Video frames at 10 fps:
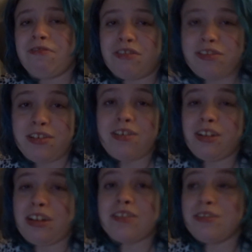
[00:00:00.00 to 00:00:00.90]
for as
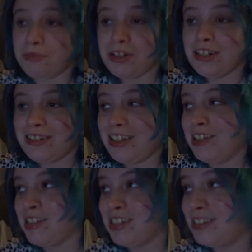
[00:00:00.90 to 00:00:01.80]
long as it works.
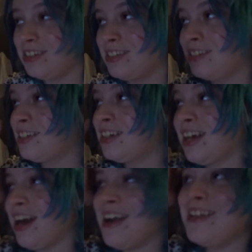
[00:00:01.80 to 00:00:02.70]

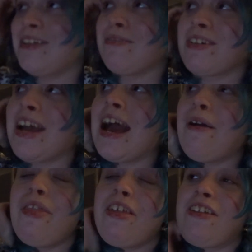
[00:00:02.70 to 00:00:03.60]
I don't care
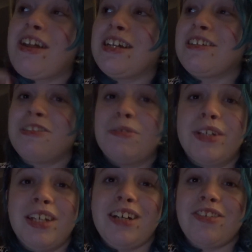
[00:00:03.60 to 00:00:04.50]
whether that leads to
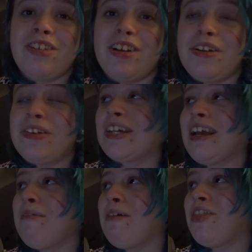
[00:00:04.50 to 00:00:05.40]
addiction. I don't
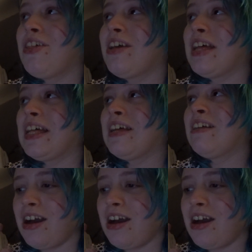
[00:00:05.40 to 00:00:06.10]
care about the